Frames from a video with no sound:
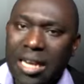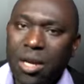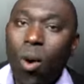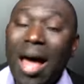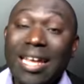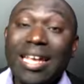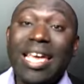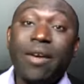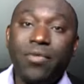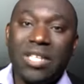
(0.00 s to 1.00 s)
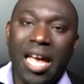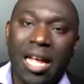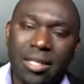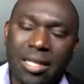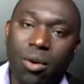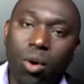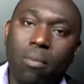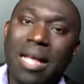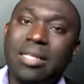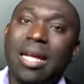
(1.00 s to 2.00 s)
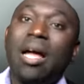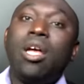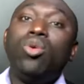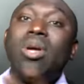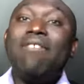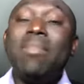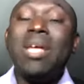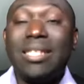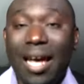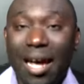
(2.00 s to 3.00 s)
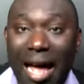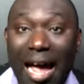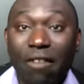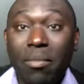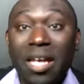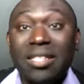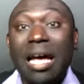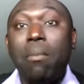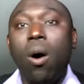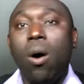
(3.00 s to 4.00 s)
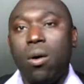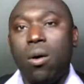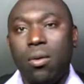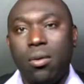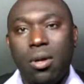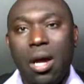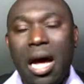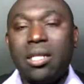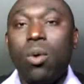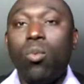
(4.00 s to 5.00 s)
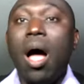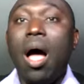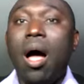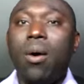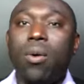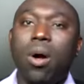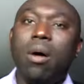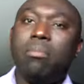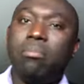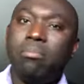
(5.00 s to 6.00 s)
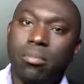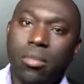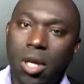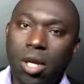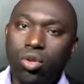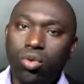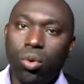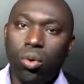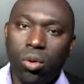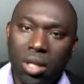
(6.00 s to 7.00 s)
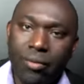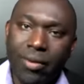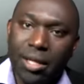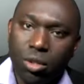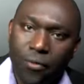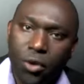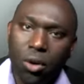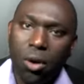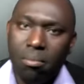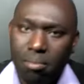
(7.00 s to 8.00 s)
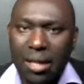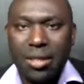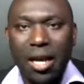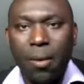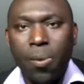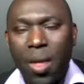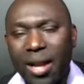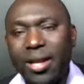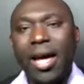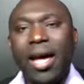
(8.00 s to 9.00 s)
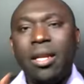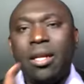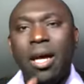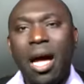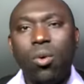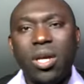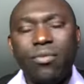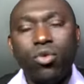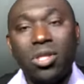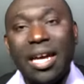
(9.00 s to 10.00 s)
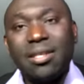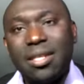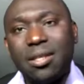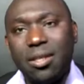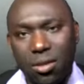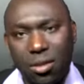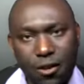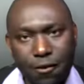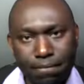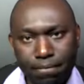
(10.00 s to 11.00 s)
And the one he gave 10 said, oh, master, you gave me 10. I have made 10 more. And he said, wow, come into the rest of your master. And then I will give you 10 cities.